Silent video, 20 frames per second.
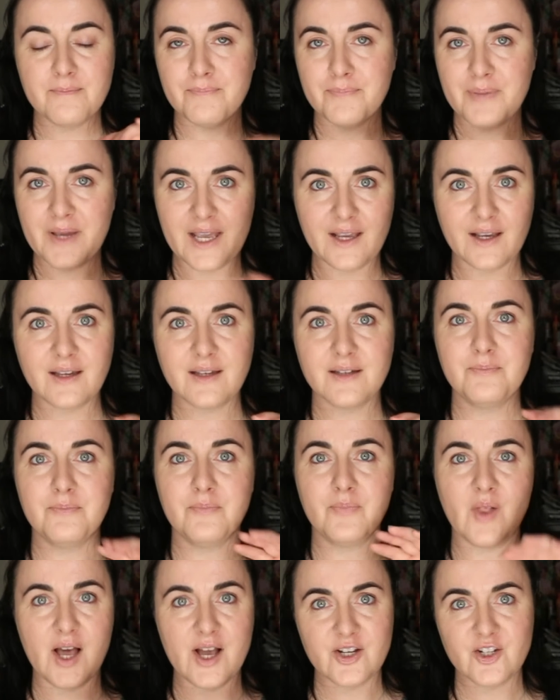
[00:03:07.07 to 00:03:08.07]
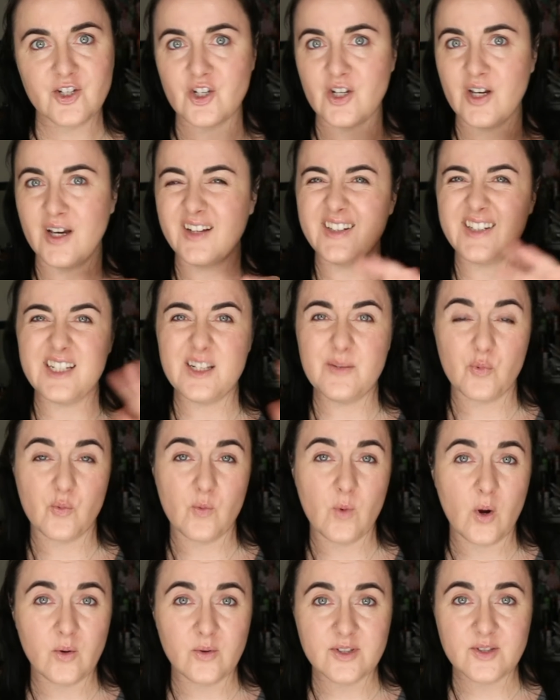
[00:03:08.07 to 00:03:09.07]
pink blush, a deep
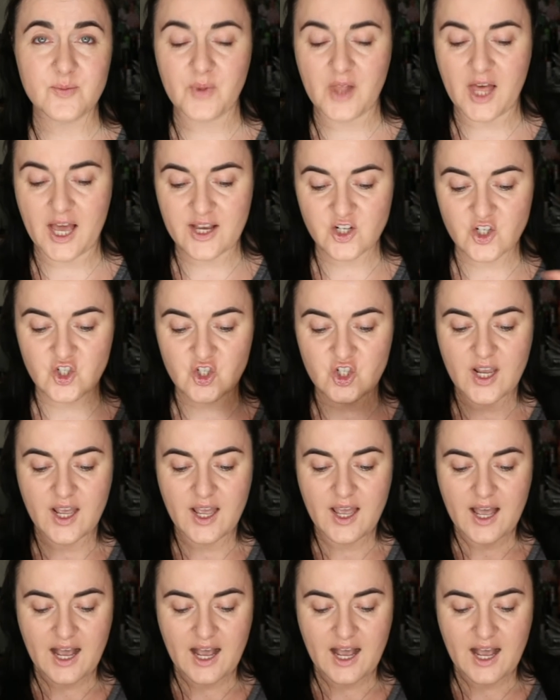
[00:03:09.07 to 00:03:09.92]
rose blush,